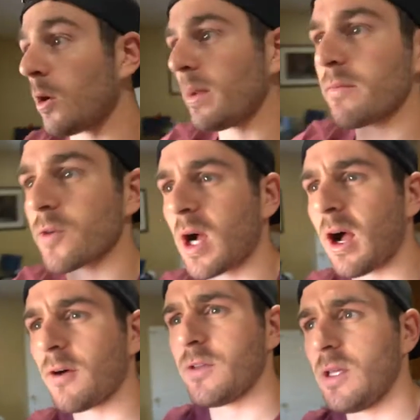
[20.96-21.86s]
I go meet him for
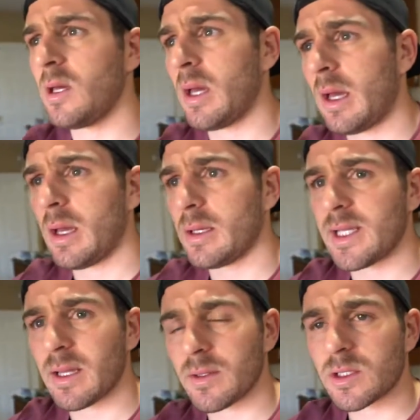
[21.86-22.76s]
coffee
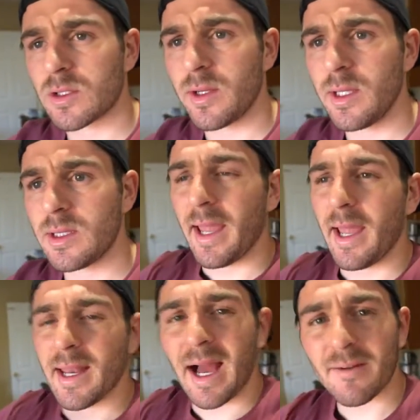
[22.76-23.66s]
down the street,
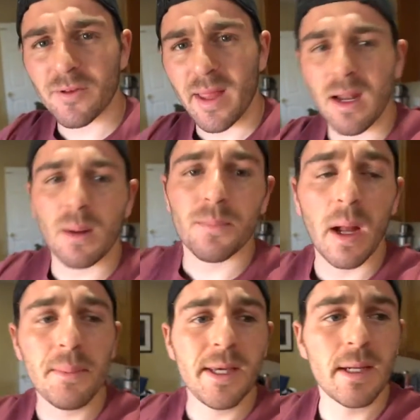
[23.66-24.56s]
and after that, I'll
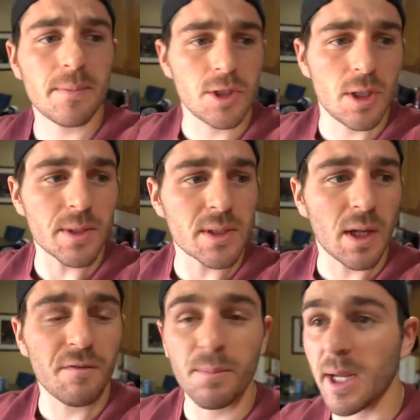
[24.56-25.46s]
probably hit up the gym and
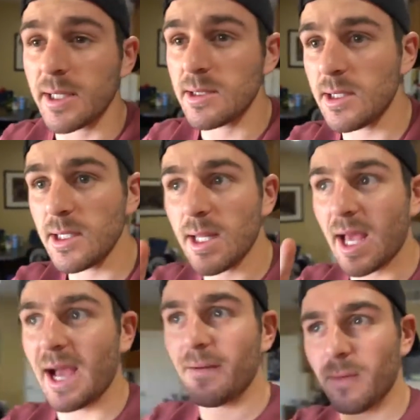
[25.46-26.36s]
stuff, but I did
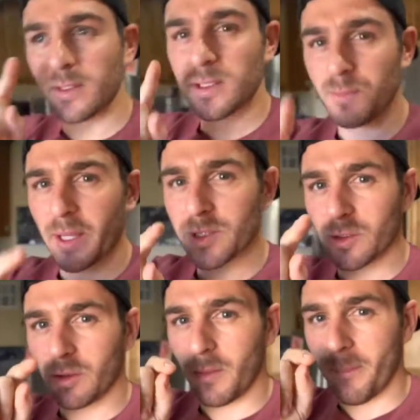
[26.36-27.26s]
have a
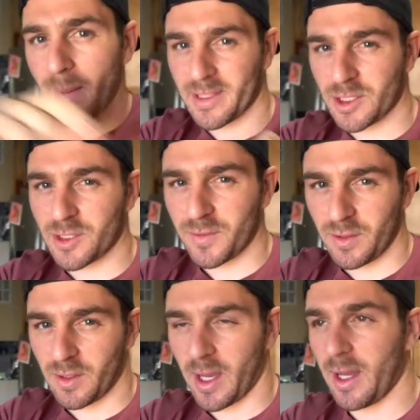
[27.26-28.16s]
special message for
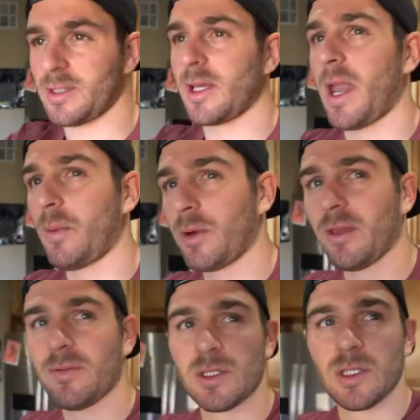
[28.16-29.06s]
you guys, and I will
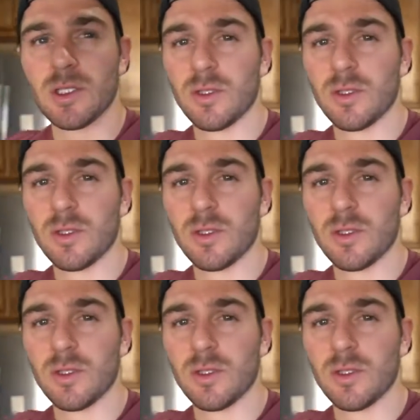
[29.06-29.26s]
give it to